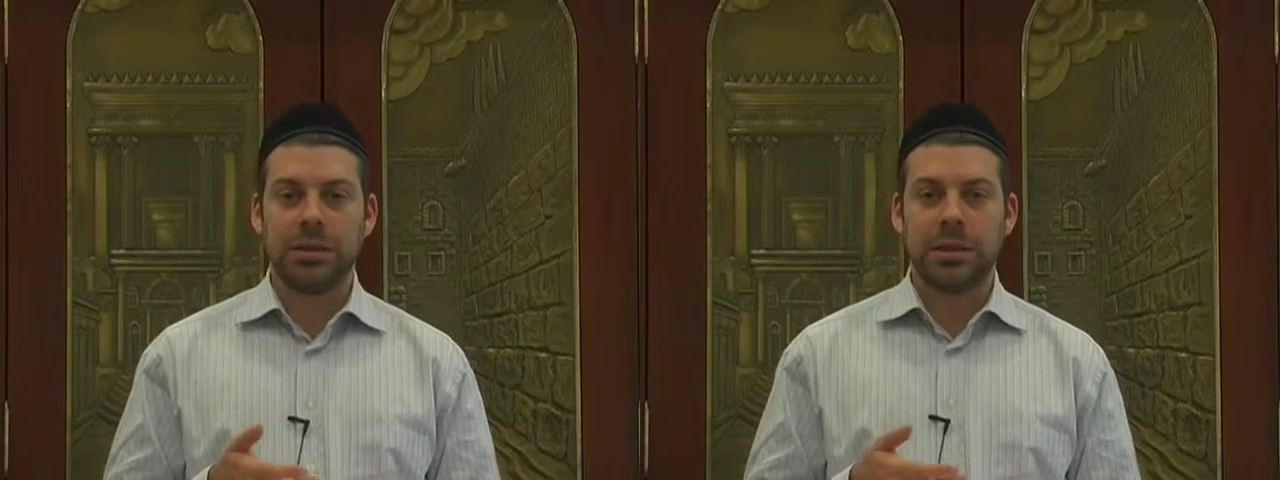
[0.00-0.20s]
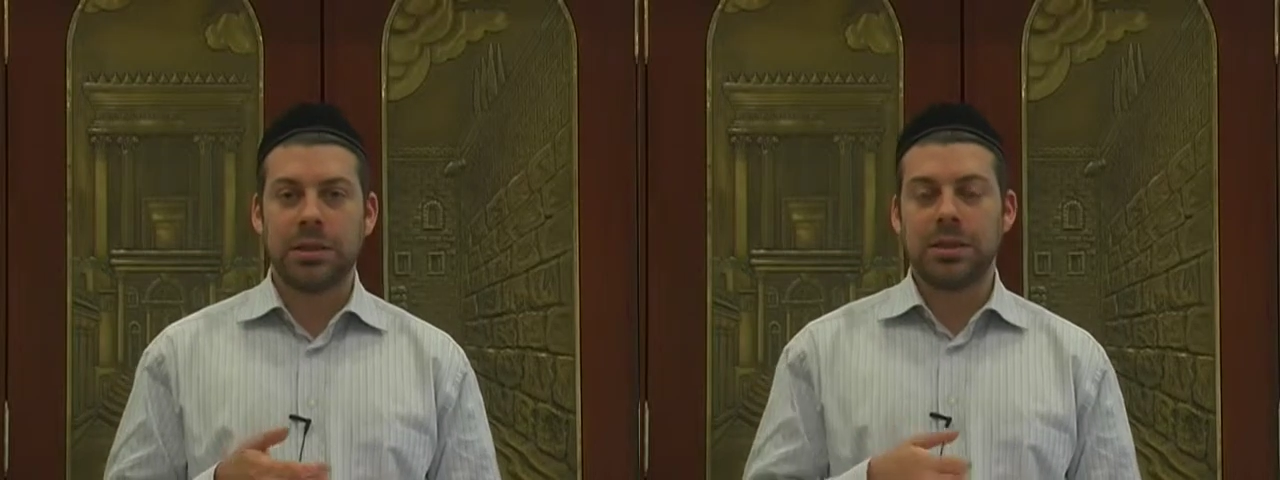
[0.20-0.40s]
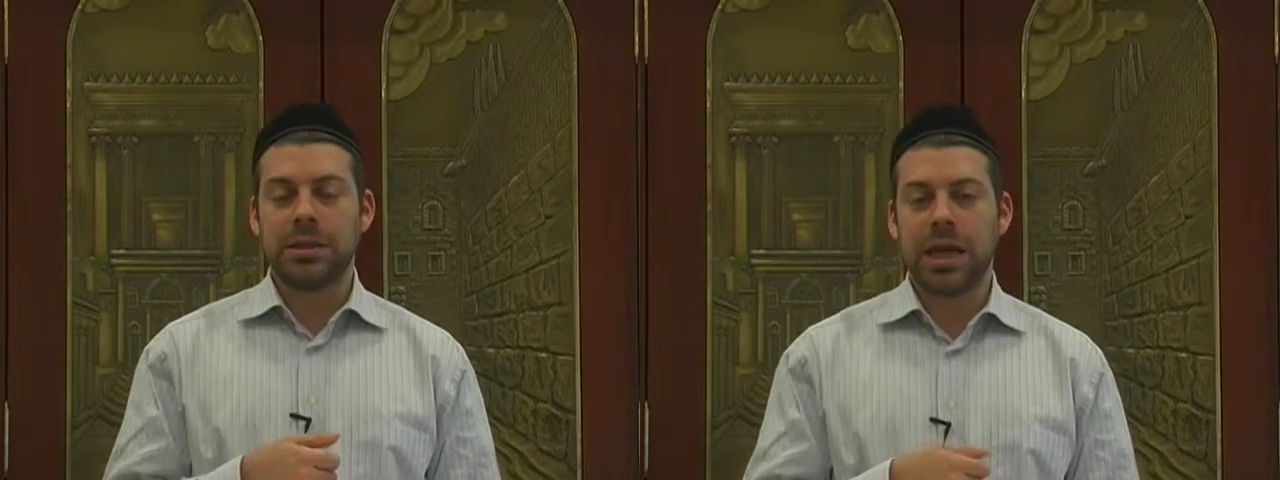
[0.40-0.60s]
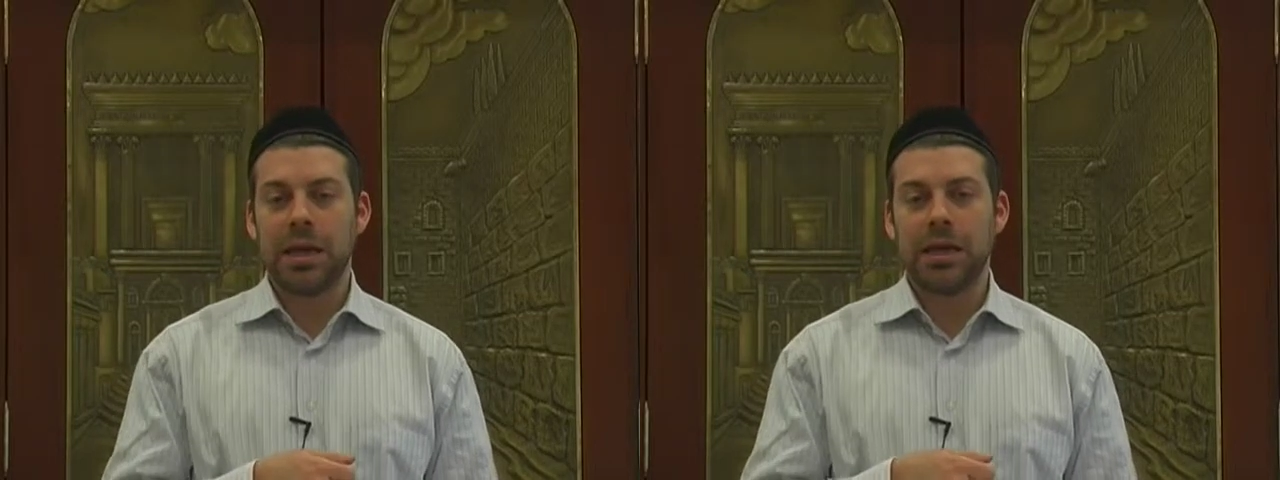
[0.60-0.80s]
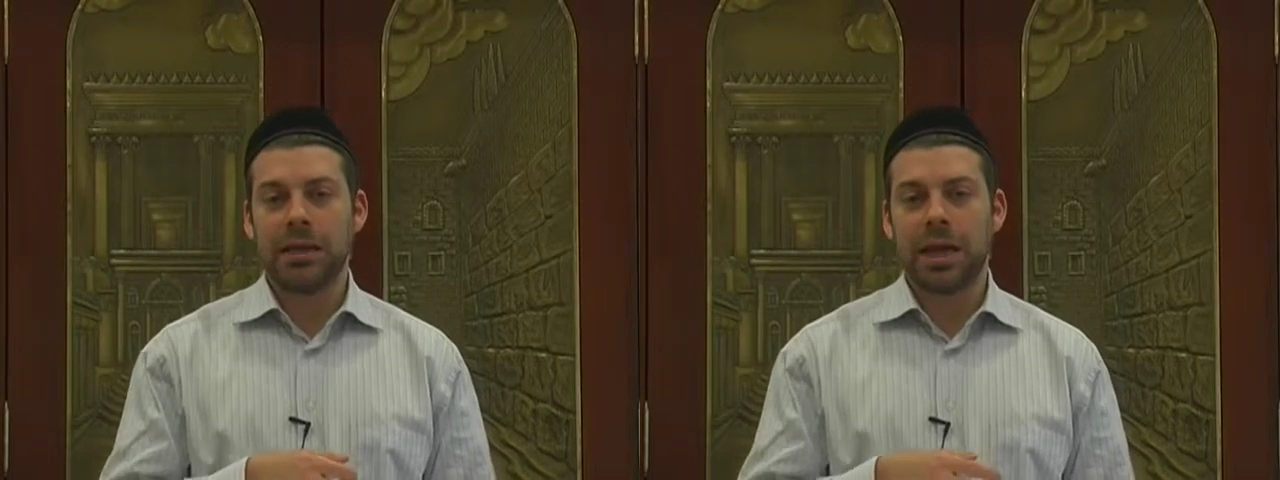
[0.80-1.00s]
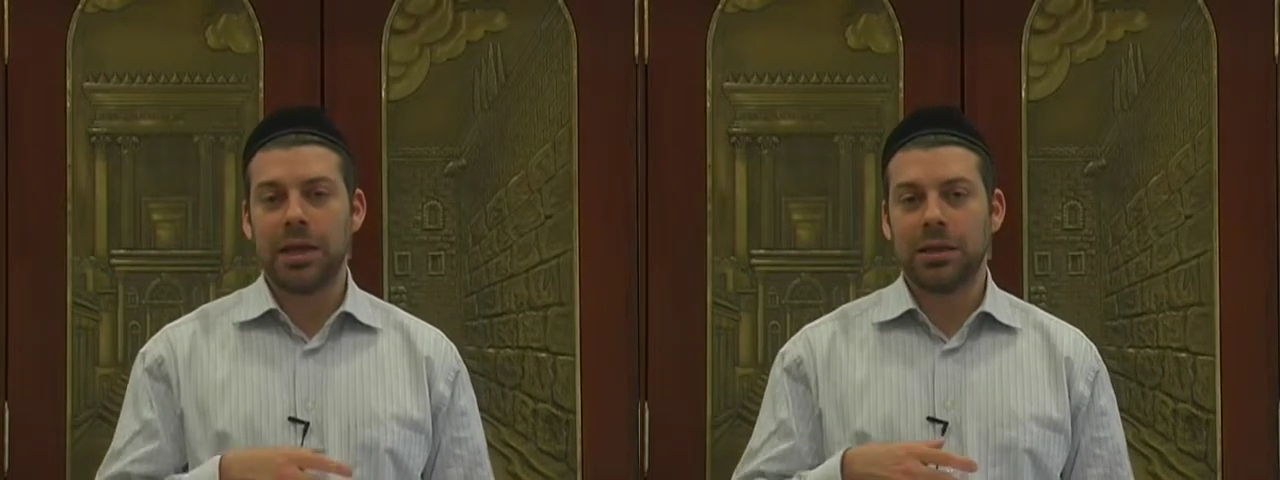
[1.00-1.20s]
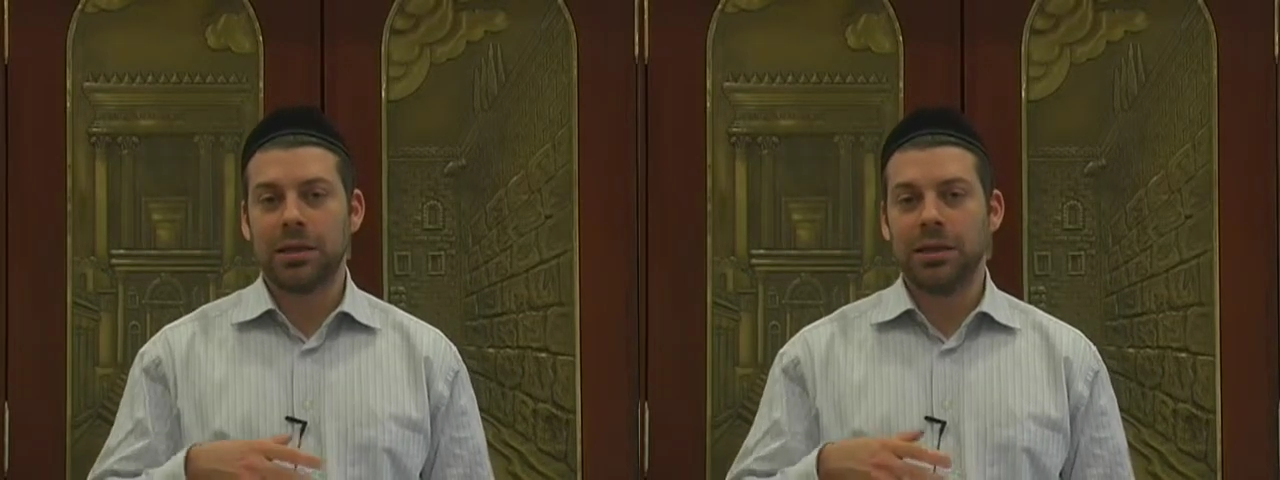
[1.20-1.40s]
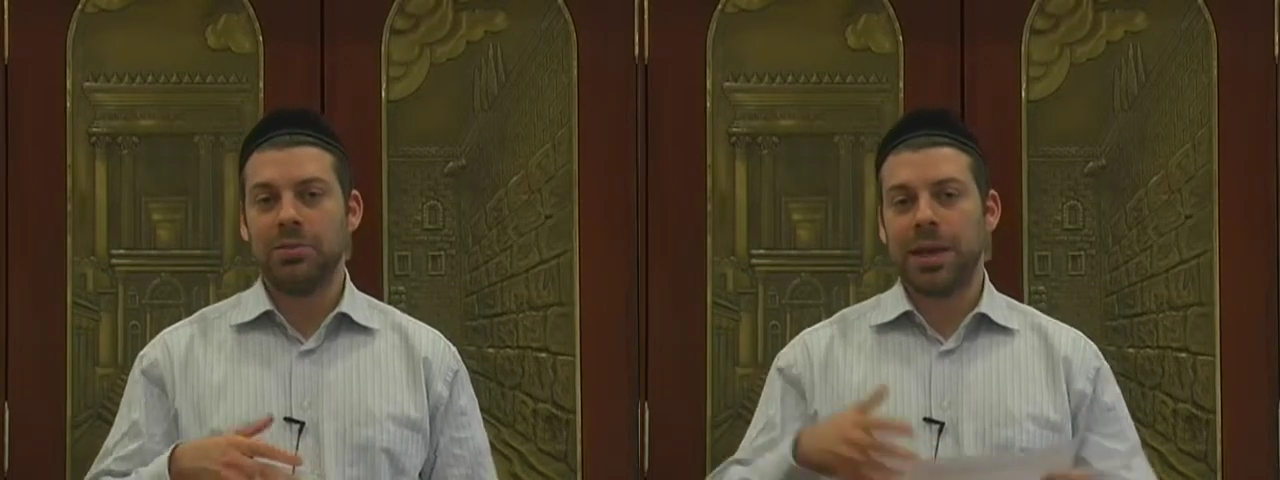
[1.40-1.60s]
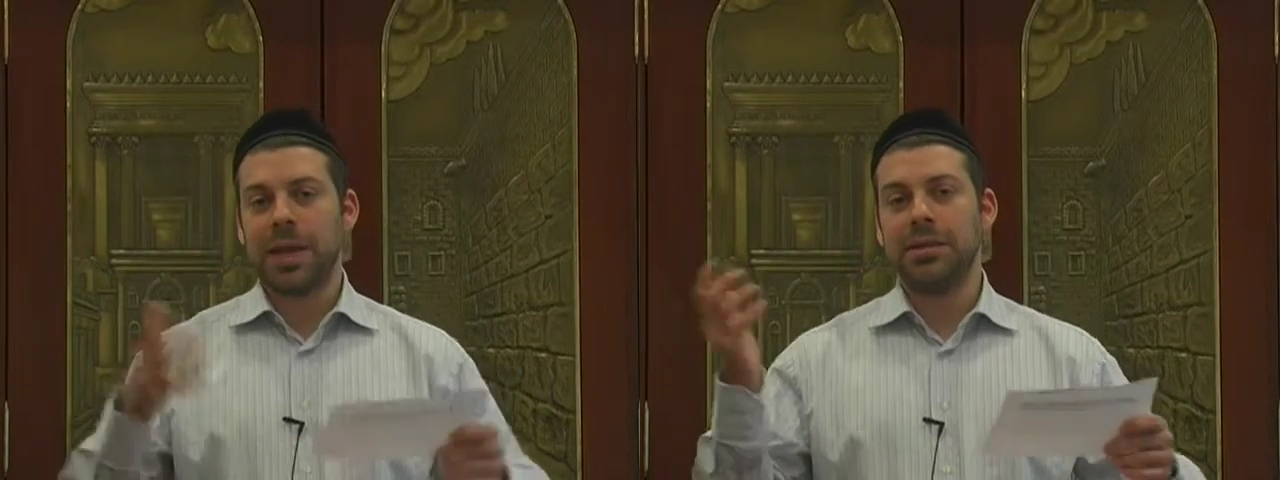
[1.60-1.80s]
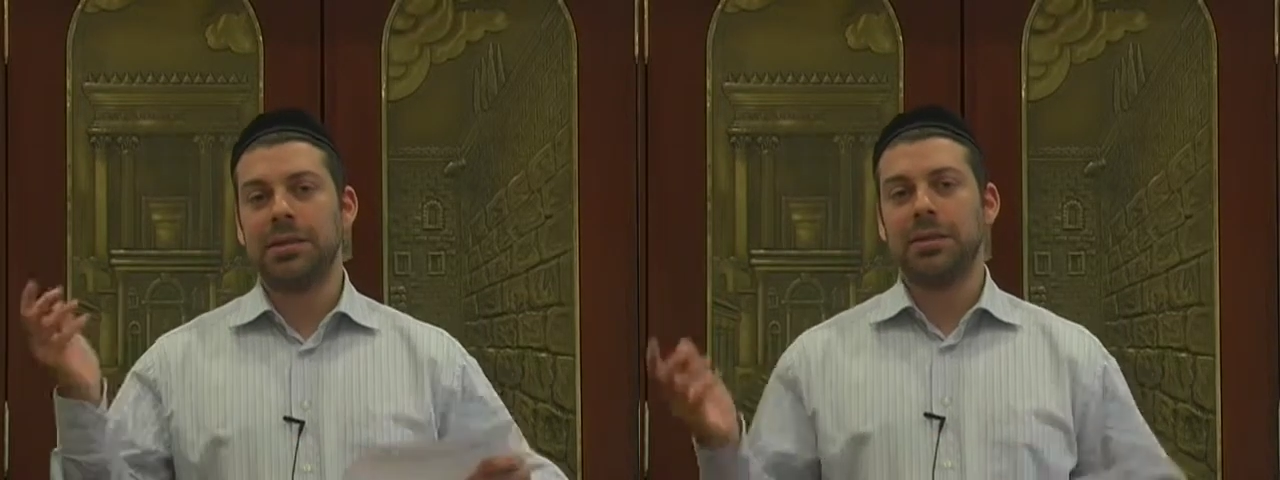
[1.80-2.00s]
He's saying it like in
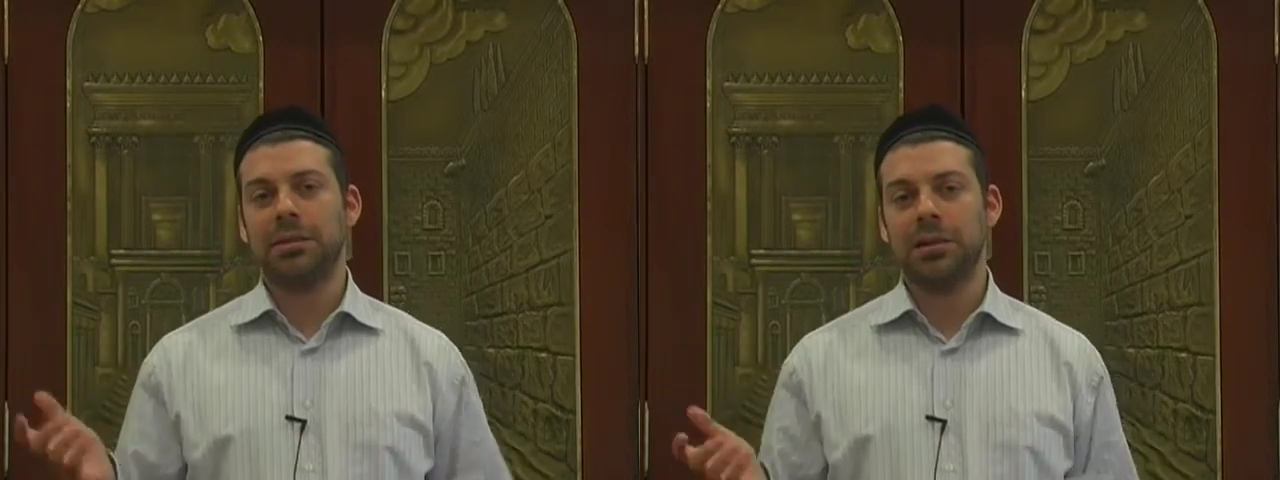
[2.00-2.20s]
passing.